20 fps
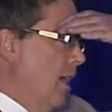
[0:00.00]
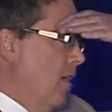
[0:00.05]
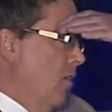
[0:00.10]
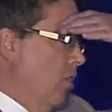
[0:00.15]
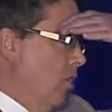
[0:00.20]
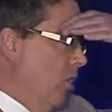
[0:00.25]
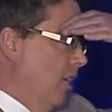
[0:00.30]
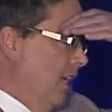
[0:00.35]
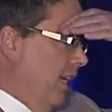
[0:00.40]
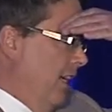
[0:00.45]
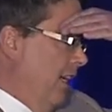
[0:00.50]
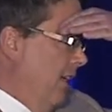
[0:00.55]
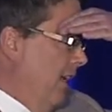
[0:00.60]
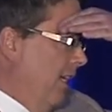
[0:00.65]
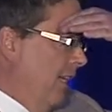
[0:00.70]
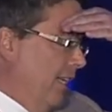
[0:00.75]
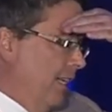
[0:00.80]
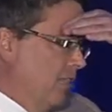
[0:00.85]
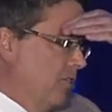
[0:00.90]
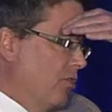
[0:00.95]
looking at
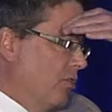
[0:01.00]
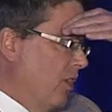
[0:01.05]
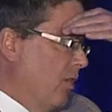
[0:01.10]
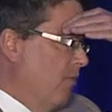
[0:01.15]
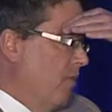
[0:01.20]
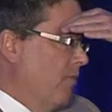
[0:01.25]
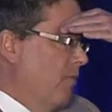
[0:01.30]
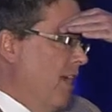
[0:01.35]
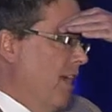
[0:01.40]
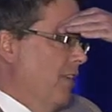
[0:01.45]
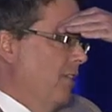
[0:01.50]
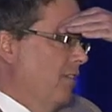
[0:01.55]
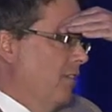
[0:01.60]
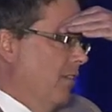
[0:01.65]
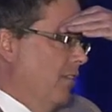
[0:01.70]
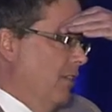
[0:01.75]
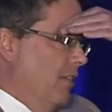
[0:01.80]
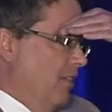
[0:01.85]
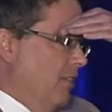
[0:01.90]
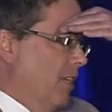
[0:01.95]
like extreme events
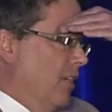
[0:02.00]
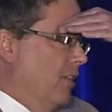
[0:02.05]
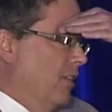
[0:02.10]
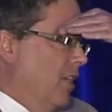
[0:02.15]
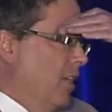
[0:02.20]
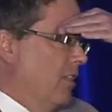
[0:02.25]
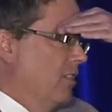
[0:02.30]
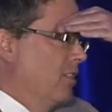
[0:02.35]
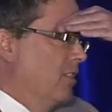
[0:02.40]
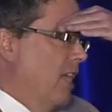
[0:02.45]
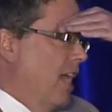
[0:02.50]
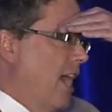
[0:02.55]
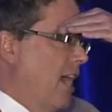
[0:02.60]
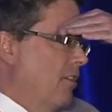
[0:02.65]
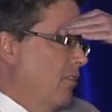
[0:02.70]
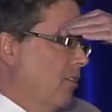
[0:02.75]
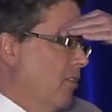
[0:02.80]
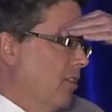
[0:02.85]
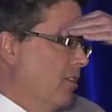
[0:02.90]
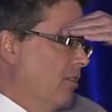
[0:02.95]
and things like this, yeah,
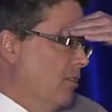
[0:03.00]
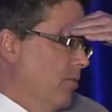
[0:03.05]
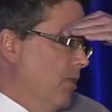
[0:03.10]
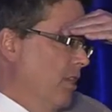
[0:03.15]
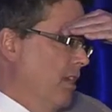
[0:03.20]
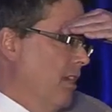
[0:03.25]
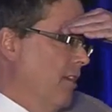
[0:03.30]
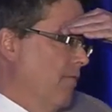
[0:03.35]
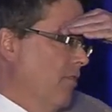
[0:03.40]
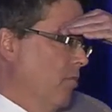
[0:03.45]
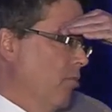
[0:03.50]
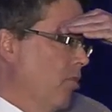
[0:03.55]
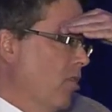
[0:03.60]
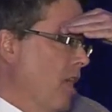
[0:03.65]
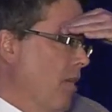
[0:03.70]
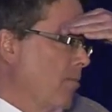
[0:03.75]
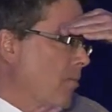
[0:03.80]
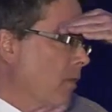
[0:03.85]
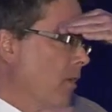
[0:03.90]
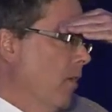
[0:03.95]
as long as we have the
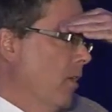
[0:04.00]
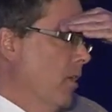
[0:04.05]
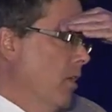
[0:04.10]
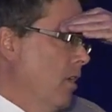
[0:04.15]
proper